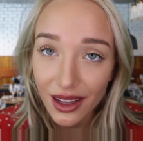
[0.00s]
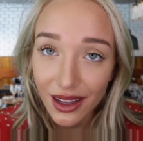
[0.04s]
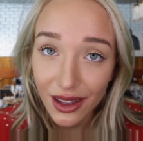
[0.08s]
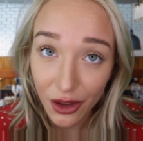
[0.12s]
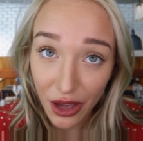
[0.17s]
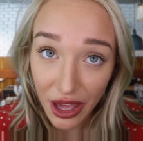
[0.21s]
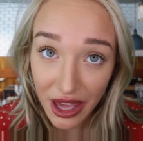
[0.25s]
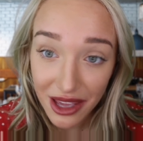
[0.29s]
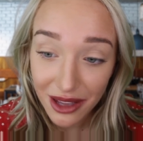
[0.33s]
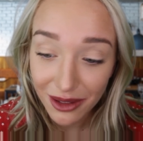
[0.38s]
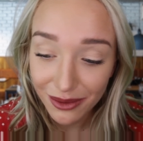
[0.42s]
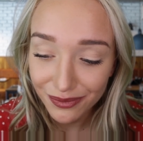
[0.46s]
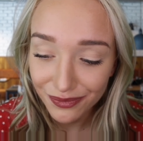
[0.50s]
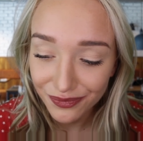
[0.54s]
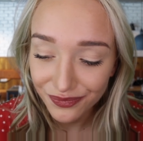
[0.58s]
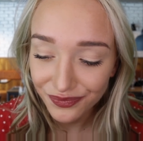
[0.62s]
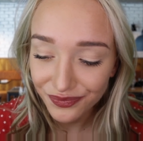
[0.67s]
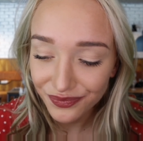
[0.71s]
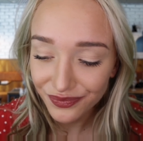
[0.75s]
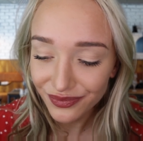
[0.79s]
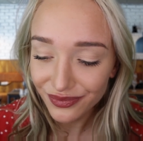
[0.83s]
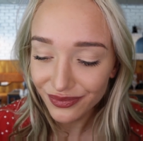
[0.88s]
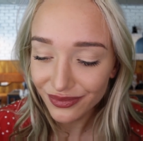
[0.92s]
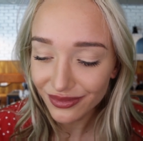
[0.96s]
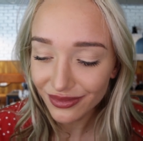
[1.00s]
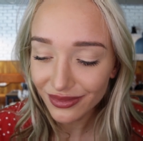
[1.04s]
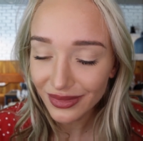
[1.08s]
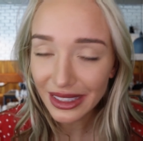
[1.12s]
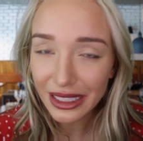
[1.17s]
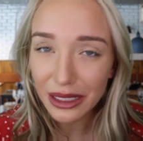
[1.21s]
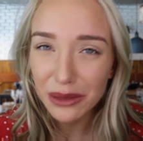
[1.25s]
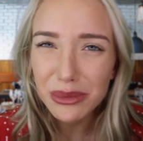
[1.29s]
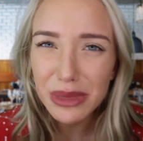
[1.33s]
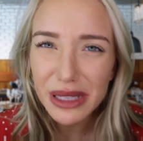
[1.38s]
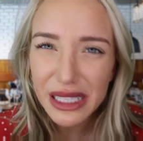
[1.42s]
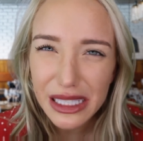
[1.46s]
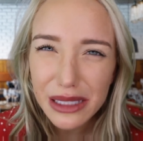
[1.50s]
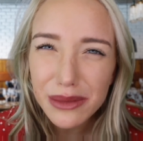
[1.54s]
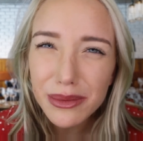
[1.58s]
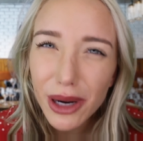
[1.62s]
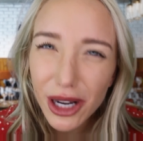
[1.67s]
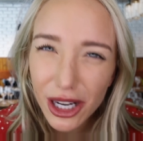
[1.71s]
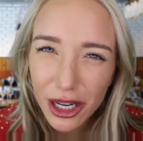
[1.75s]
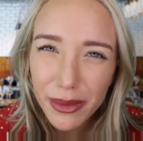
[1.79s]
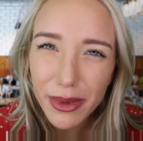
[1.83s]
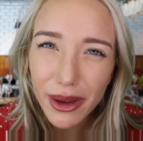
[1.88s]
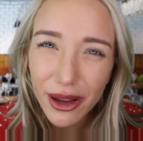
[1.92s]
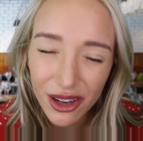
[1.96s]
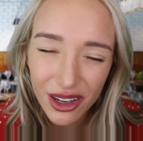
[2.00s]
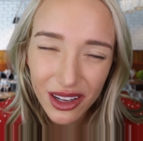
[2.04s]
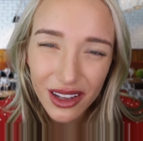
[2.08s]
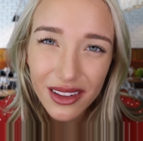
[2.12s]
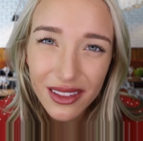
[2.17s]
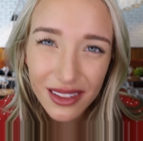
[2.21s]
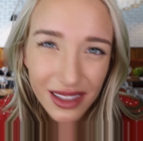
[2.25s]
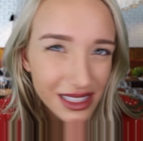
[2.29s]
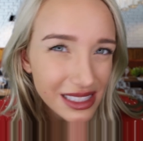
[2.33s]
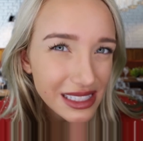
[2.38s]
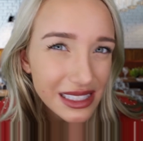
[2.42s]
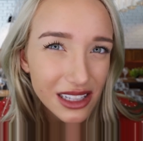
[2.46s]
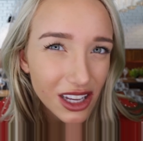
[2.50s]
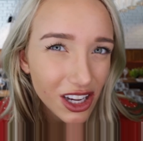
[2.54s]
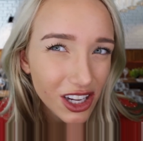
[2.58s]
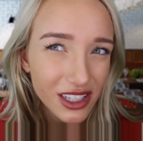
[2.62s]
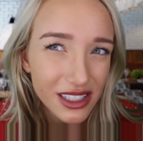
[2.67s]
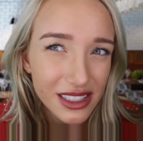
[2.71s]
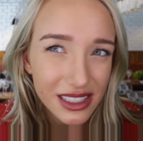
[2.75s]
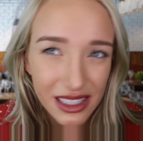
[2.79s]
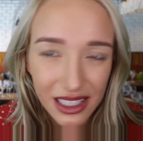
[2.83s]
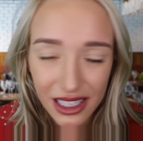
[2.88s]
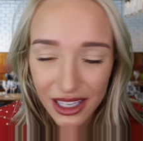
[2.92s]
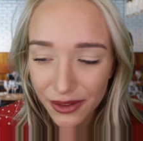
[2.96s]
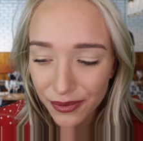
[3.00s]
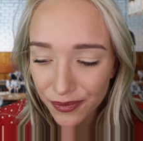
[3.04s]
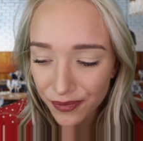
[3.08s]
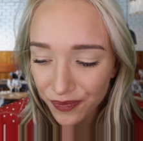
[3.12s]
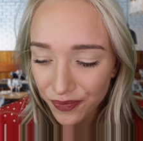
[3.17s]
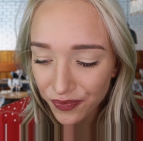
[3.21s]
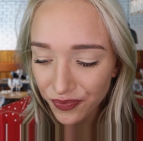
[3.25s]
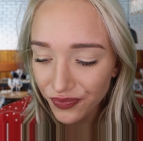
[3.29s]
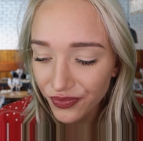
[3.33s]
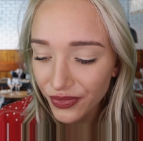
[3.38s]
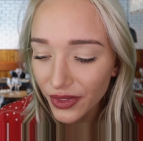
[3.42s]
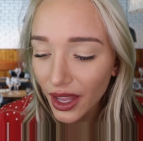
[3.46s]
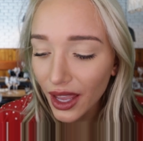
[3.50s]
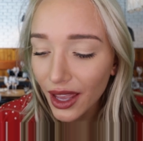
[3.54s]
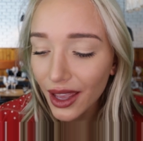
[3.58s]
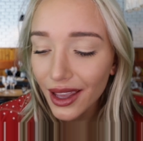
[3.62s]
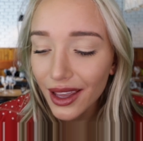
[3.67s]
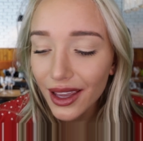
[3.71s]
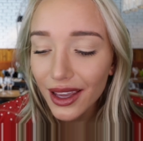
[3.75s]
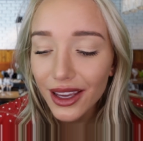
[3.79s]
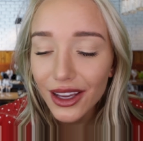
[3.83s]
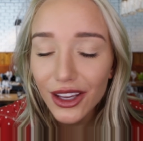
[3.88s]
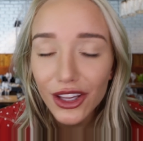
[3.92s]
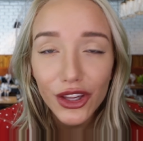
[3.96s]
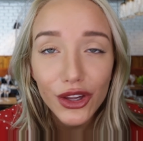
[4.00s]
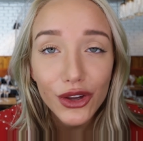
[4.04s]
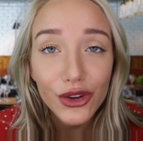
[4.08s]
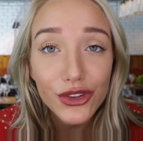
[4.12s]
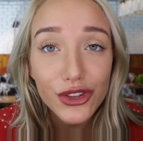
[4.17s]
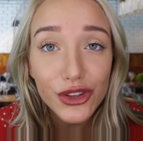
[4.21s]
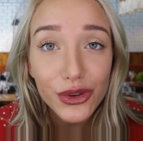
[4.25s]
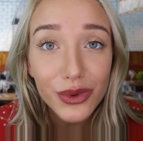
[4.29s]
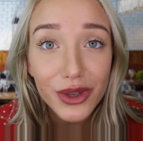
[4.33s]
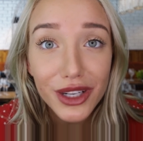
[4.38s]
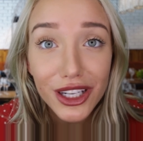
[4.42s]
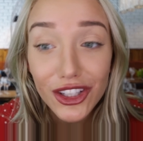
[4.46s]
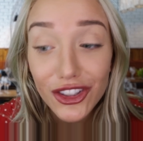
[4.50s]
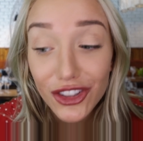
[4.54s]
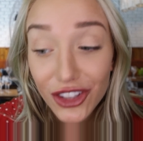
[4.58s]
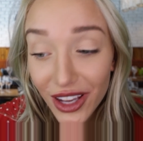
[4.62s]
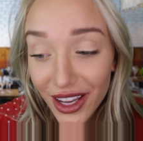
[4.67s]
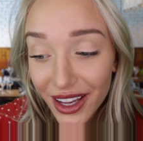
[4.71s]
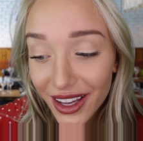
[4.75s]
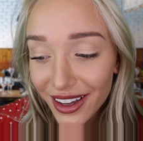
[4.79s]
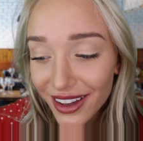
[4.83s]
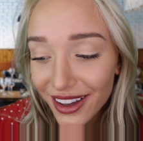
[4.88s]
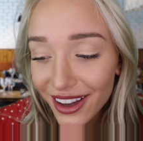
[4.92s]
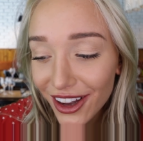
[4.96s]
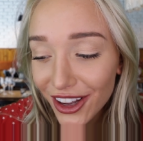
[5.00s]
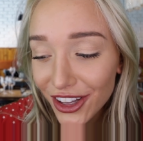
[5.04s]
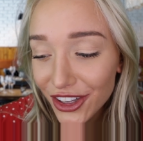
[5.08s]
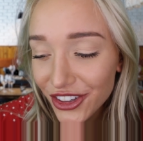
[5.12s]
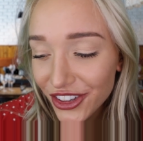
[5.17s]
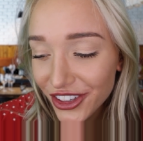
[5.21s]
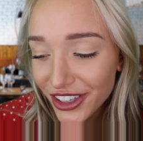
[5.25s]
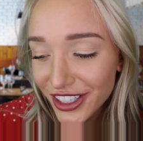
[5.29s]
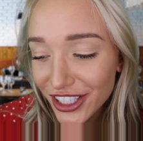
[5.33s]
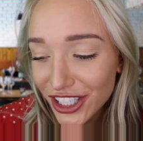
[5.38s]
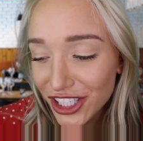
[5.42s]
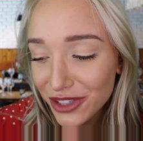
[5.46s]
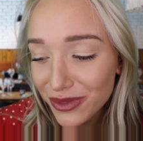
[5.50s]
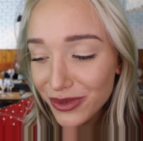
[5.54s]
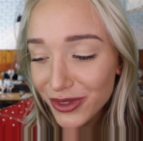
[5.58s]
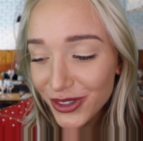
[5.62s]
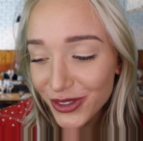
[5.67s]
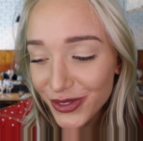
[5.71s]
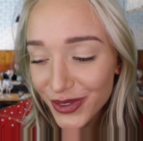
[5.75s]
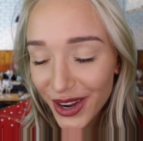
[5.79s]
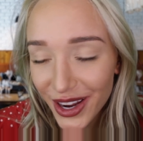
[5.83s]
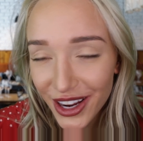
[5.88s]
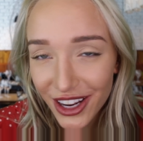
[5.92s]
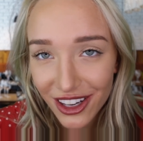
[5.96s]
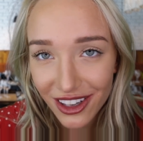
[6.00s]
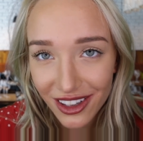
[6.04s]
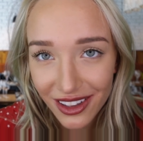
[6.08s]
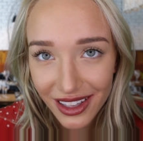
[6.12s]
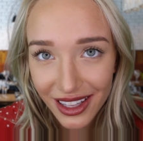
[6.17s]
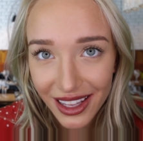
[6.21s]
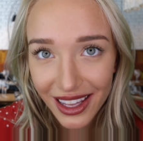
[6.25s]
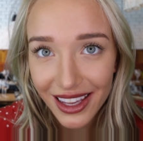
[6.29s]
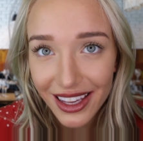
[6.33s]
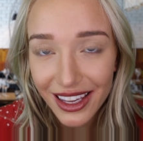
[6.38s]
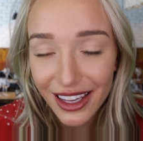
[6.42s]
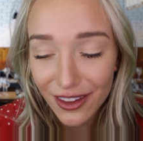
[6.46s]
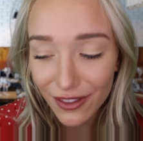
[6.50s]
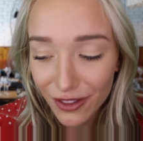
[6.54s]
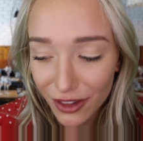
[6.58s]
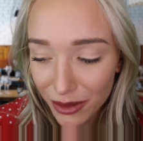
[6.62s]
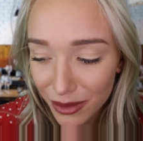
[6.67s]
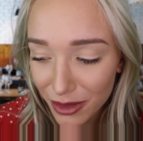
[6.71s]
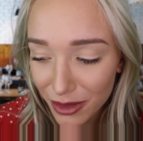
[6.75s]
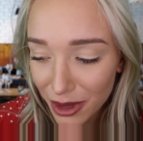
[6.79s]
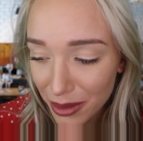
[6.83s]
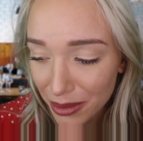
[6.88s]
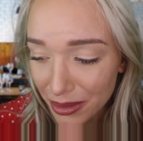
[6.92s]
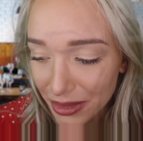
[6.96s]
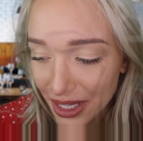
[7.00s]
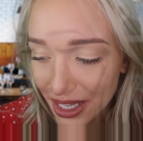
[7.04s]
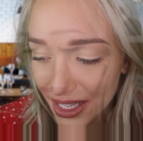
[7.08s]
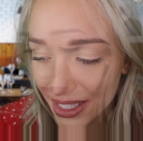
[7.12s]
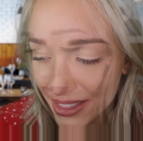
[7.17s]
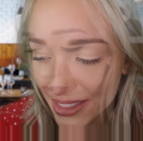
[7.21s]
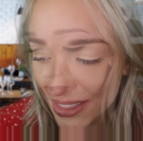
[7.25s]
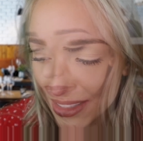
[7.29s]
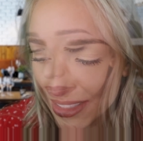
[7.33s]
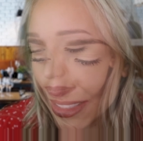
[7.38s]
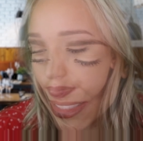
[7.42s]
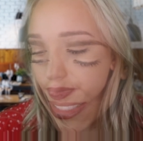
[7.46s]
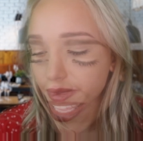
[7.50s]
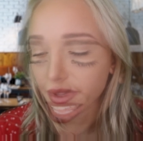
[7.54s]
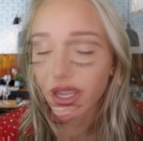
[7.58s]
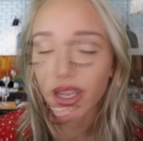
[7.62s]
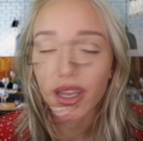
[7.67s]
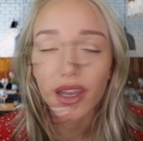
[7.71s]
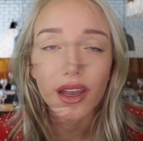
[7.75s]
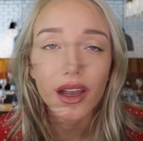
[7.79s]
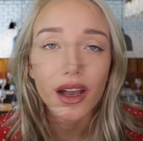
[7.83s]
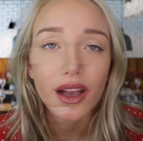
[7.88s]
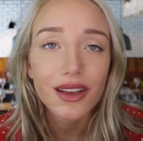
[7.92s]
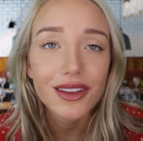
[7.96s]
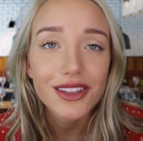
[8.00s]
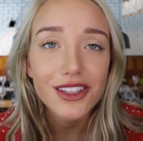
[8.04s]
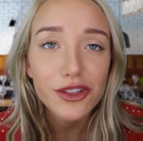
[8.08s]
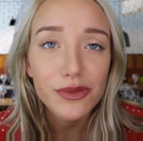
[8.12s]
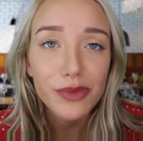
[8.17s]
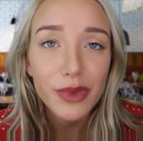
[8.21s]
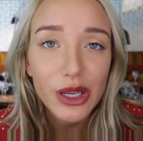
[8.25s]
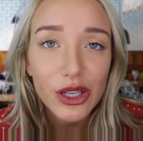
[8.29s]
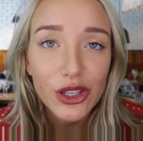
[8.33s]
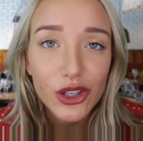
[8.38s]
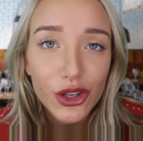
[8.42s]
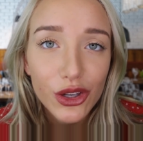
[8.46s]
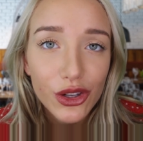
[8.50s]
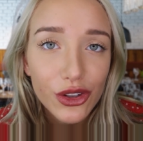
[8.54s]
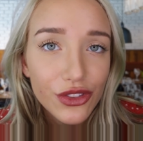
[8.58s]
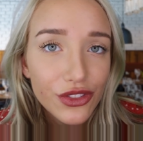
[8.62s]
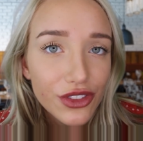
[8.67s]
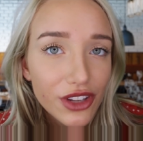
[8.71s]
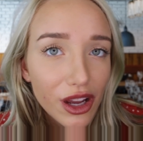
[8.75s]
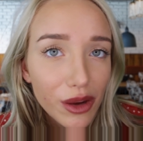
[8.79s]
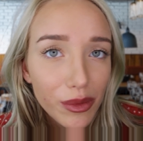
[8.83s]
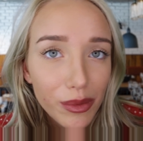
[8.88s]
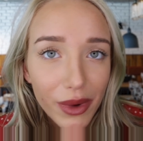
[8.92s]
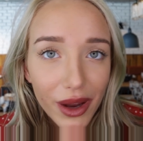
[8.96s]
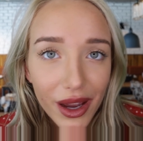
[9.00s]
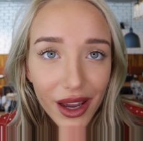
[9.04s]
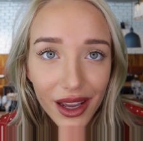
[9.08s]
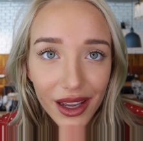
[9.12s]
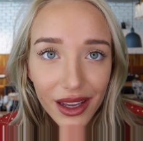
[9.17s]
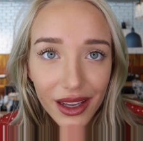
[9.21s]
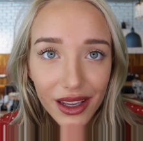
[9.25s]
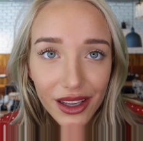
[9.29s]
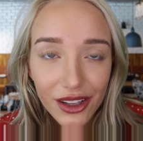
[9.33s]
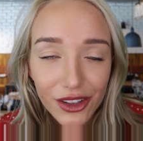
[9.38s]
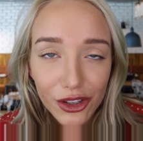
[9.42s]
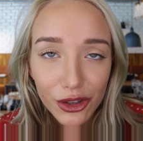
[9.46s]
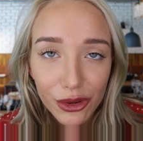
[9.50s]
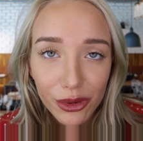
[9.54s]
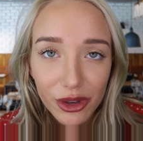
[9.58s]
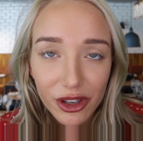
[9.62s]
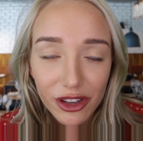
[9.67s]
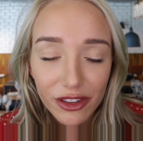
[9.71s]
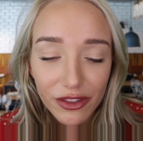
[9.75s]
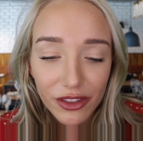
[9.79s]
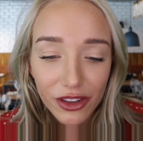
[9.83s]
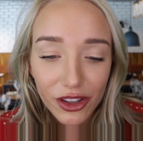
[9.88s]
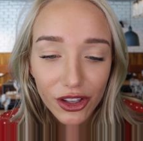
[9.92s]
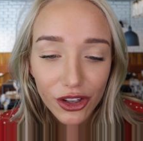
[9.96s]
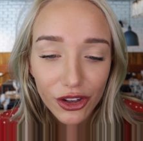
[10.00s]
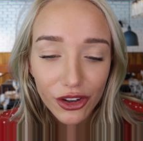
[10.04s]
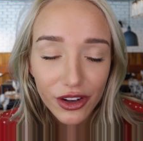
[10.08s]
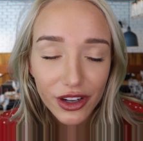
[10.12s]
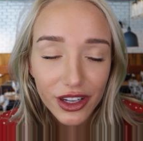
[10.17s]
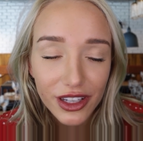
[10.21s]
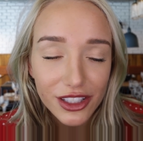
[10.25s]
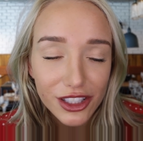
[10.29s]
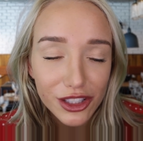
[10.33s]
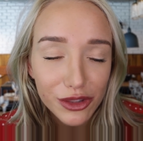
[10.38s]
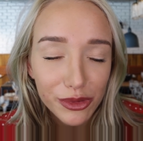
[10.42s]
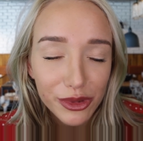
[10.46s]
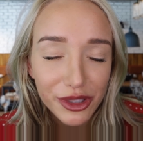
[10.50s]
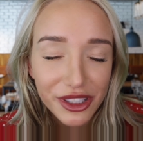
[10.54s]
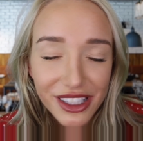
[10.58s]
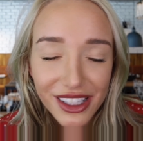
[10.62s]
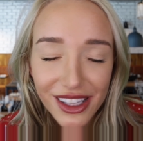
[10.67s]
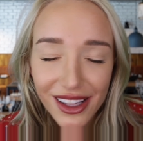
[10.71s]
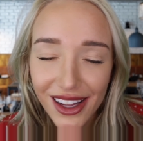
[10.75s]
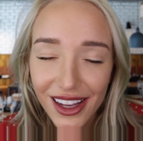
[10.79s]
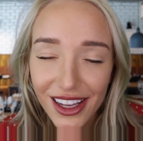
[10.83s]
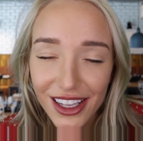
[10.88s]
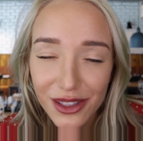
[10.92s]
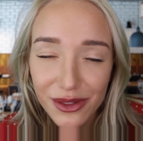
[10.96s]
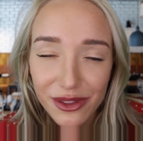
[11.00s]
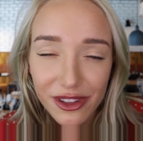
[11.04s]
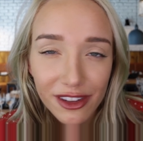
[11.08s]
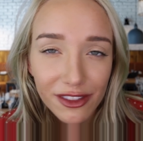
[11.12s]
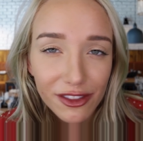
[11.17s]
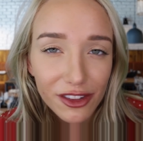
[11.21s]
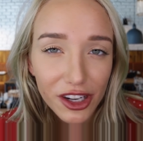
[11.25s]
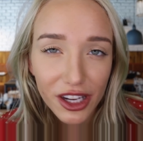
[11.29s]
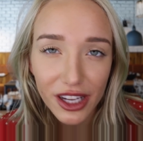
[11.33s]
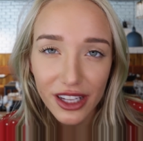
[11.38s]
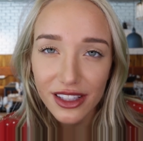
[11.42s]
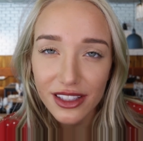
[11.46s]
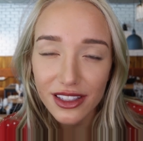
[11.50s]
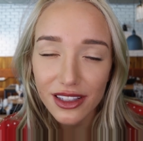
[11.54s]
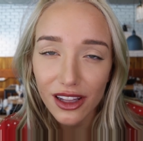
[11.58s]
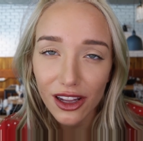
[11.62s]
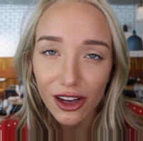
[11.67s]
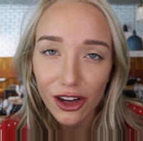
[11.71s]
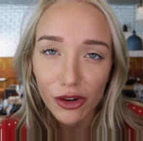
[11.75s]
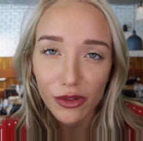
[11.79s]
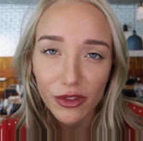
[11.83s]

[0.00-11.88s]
Okay? Be smart about it, that's honestly. You also want to check on your customers regularly and give them updates. Also make sure you stop by to refill your customer's glass whenever it gets low.